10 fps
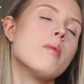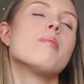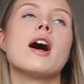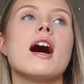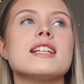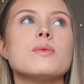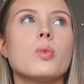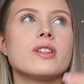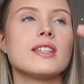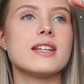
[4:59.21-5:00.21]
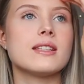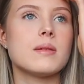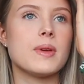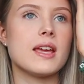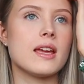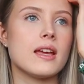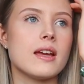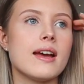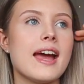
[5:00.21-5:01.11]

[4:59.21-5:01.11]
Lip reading: but I wanted it to be